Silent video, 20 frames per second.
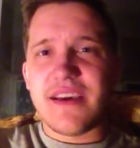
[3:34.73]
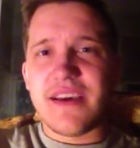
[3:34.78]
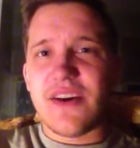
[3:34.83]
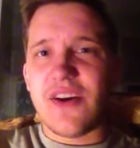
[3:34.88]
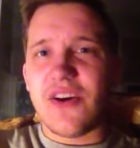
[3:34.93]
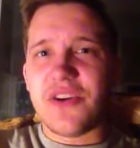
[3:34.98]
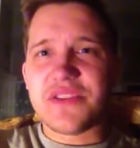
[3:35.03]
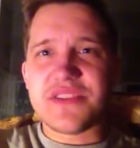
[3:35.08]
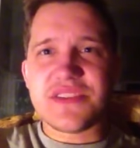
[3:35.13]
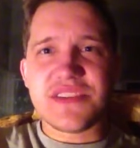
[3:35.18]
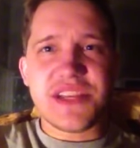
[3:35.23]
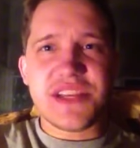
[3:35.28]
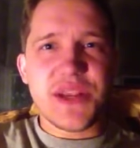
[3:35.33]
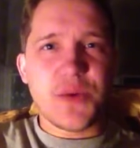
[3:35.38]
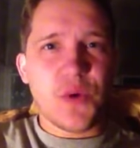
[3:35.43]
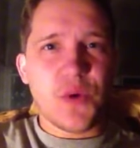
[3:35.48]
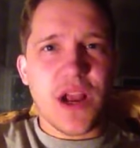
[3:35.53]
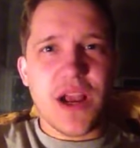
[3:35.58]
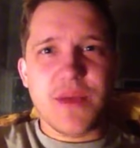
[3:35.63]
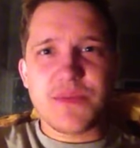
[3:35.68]
All the
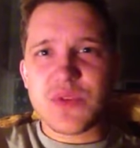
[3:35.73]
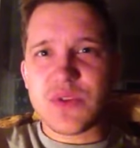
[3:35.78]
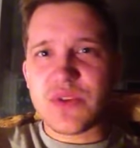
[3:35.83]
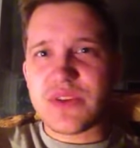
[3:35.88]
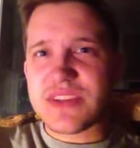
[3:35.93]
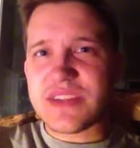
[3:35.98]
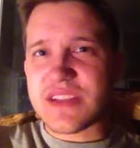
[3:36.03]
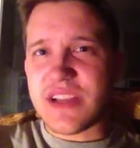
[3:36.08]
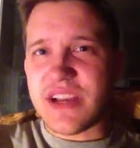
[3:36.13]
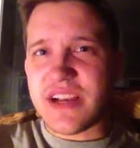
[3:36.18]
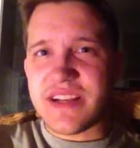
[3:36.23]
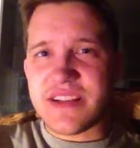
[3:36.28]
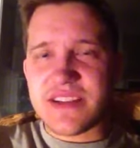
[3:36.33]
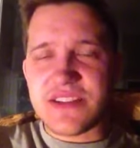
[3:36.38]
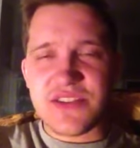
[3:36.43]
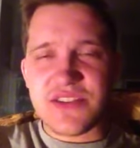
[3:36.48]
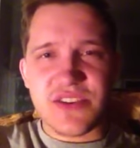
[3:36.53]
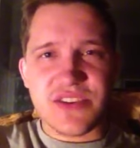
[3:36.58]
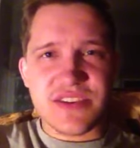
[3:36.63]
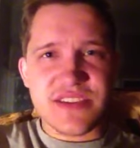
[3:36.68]
CD-ROMs only slide into
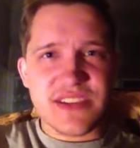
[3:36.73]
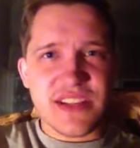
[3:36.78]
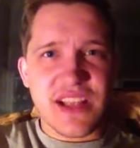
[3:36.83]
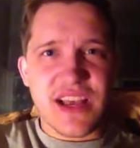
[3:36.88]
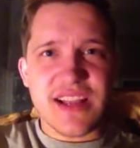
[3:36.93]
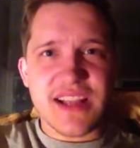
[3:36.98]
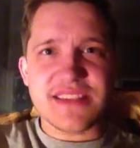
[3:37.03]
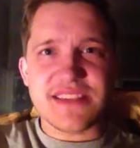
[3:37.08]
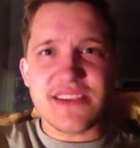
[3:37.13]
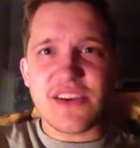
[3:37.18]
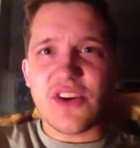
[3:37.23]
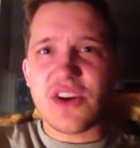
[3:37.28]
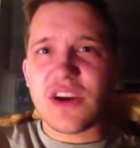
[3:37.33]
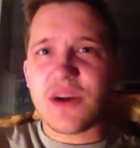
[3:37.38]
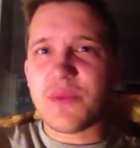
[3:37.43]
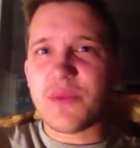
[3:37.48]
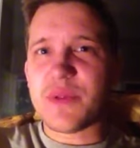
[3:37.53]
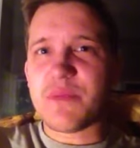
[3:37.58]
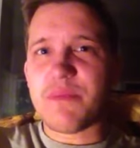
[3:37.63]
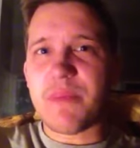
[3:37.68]
certain slots. They all
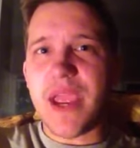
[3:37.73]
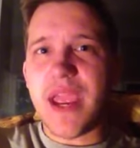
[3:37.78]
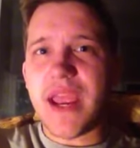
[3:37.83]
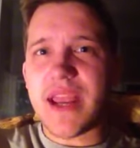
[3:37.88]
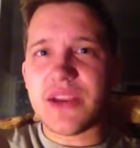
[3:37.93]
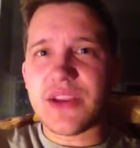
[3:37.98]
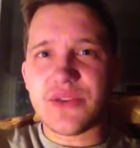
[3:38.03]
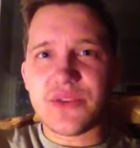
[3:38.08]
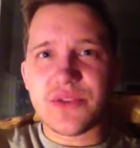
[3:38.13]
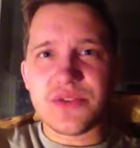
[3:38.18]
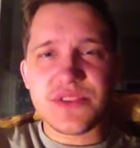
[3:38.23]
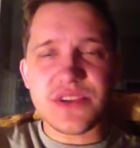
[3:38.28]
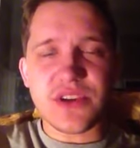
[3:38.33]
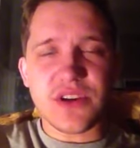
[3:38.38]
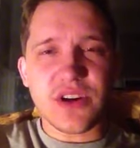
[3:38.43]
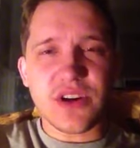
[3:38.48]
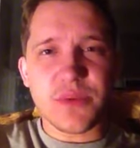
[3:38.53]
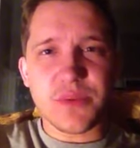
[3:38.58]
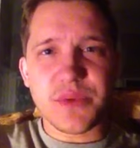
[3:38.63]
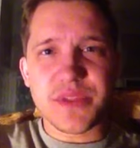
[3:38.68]
come with manuals. They
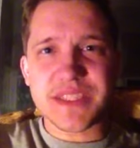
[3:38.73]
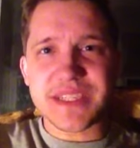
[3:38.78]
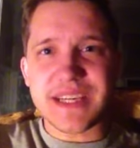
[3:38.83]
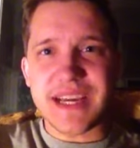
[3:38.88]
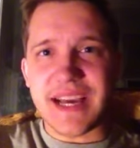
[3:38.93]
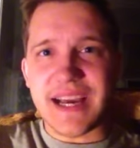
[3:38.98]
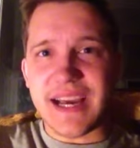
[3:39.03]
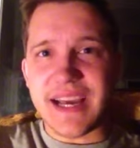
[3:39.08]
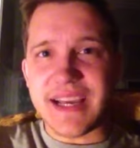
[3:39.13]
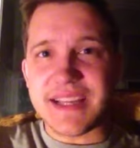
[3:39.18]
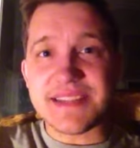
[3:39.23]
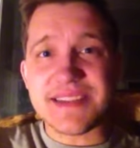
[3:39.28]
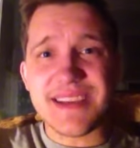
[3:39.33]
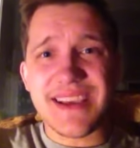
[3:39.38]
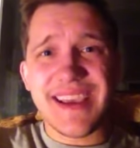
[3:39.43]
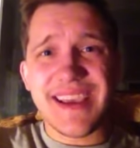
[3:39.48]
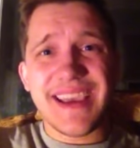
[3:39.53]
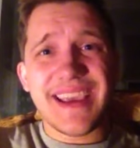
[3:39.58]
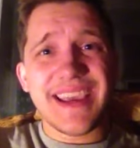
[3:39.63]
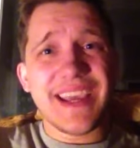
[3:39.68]
all come with guides.
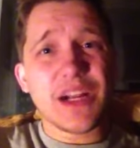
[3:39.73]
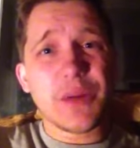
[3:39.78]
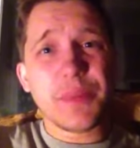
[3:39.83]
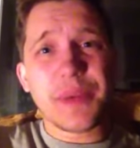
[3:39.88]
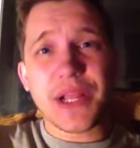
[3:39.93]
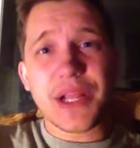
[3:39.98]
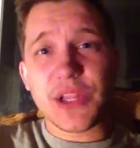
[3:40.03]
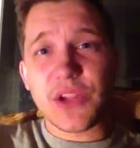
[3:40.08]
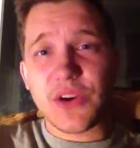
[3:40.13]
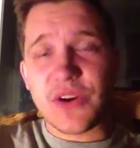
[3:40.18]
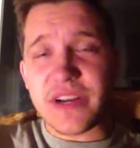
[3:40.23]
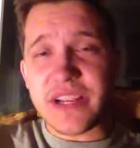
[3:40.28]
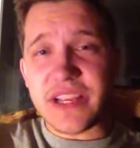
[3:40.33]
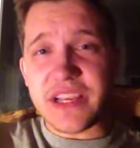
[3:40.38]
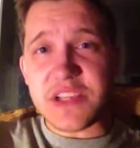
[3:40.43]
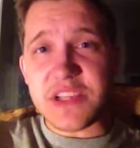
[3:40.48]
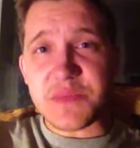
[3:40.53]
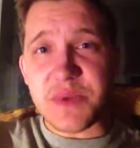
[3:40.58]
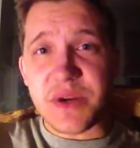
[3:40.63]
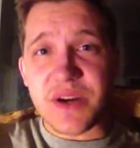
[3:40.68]
It'll be a learning
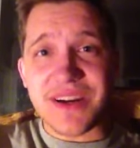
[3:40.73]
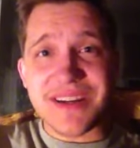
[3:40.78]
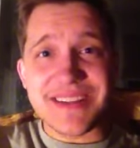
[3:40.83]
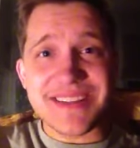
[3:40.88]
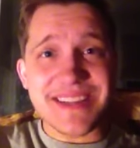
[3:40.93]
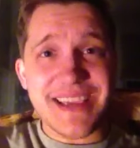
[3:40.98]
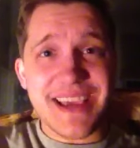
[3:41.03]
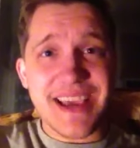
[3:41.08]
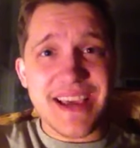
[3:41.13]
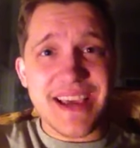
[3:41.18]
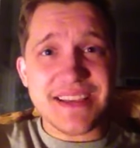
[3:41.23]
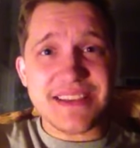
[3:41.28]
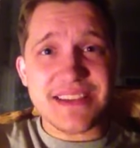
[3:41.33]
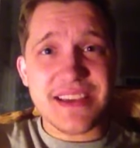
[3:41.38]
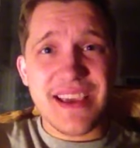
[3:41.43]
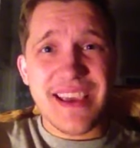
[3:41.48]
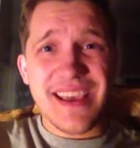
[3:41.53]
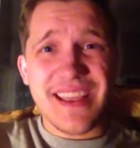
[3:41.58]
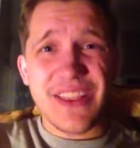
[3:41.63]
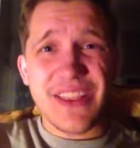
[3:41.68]
experience, yes.
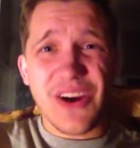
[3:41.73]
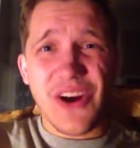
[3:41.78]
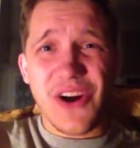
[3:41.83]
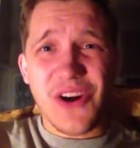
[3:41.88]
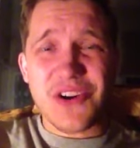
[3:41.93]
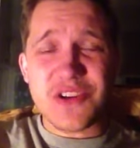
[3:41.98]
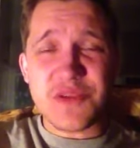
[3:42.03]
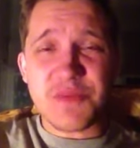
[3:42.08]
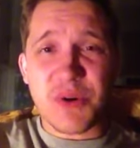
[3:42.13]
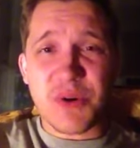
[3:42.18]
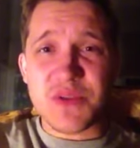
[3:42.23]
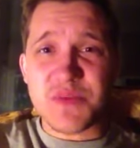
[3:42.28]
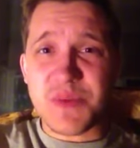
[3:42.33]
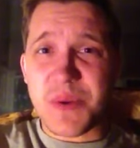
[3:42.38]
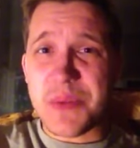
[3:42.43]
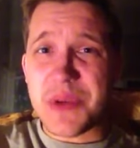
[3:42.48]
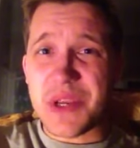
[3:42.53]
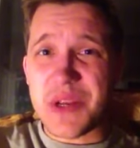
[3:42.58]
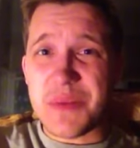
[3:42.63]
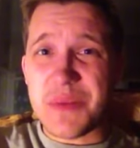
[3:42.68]
The hardest part's
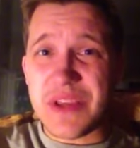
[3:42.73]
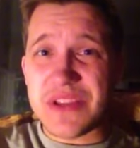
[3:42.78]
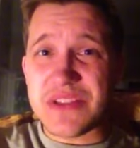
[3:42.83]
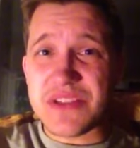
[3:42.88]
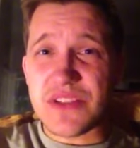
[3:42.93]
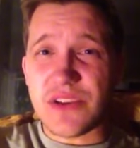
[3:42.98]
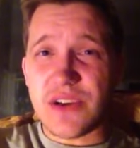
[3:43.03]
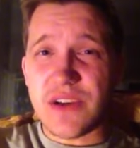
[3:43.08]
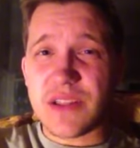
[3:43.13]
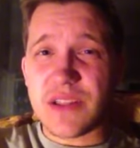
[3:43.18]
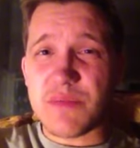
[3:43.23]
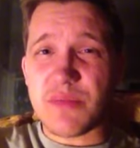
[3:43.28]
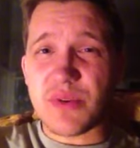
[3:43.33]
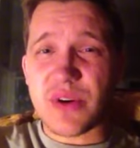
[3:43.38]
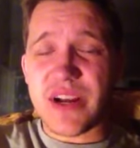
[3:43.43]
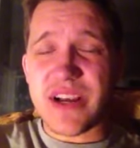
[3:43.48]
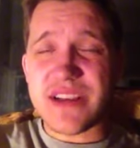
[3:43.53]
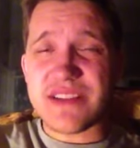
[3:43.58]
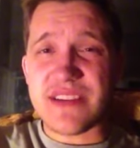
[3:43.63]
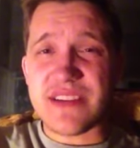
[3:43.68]
probably going to be installing the
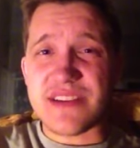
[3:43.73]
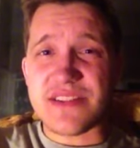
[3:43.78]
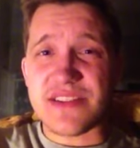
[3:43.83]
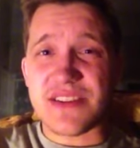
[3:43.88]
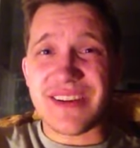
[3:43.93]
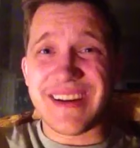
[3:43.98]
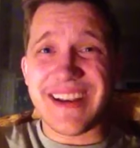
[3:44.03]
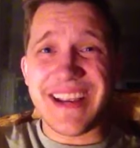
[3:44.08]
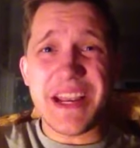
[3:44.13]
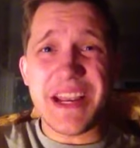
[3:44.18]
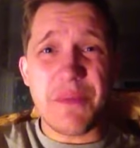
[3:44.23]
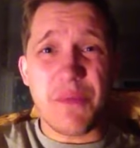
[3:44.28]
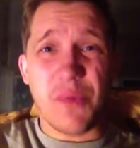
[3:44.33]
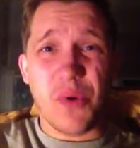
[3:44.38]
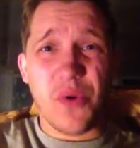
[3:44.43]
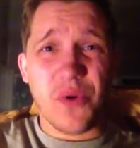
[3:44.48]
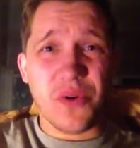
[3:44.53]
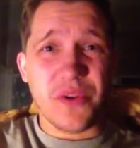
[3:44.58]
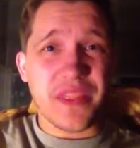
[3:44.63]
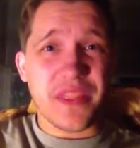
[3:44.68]
processor, and
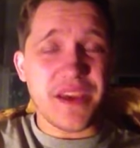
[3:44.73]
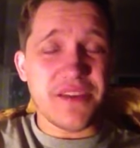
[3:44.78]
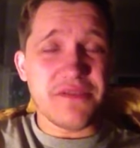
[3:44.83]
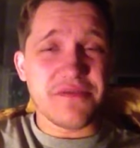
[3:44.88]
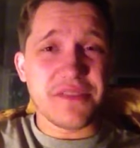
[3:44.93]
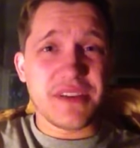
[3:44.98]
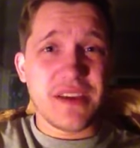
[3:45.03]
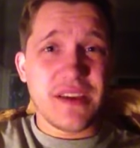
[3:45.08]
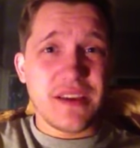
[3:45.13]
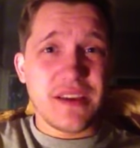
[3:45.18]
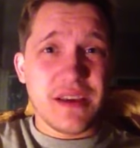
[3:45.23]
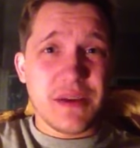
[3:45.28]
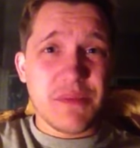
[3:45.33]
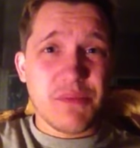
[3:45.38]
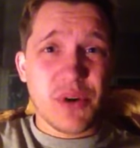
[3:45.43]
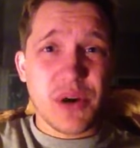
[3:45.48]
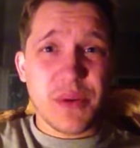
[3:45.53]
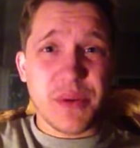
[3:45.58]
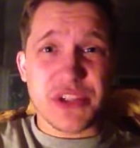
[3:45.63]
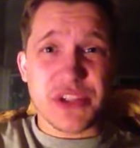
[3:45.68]
anymore, they've
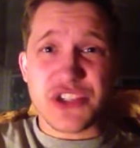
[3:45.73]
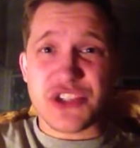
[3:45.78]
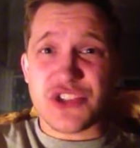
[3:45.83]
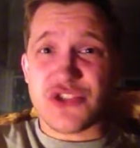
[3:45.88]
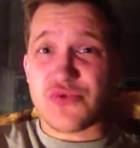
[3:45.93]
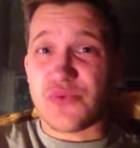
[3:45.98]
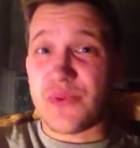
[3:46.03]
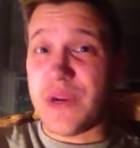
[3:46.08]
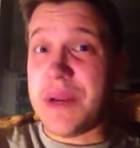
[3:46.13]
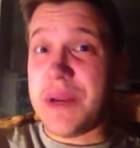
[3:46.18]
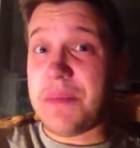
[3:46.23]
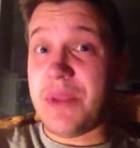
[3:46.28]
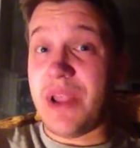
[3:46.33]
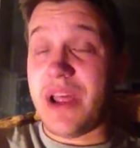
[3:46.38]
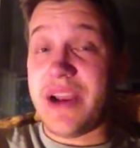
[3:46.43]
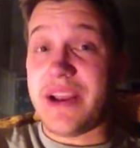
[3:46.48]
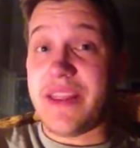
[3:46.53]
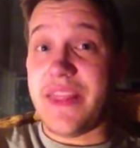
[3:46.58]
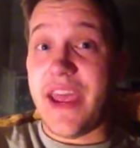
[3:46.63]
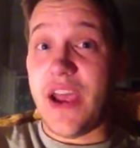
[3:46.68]
pretty much
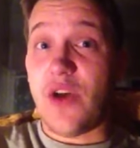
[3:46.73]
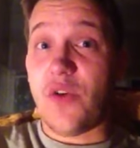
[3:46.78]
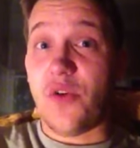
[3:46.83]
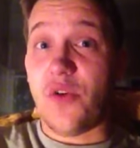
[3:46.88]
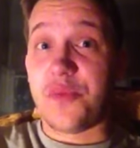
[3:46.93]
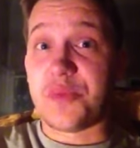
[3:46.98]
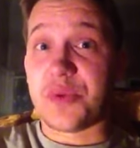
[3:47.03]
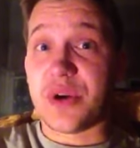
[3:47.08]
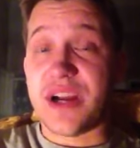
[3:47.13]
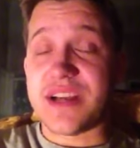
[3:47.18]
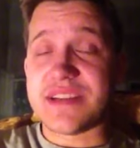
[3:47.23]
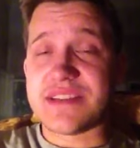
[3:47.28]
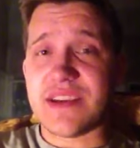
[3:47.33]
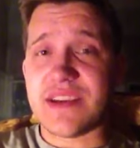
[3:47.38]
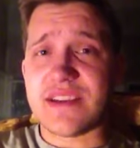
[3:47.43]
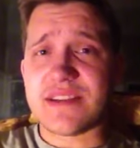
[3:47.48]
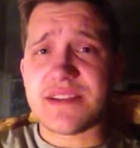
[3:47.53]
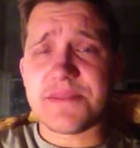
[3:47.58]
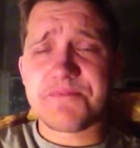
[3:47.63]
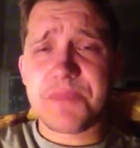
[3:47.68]
streamlined that whole
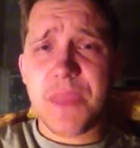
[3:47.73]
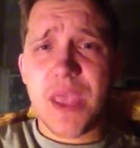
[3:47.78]
process.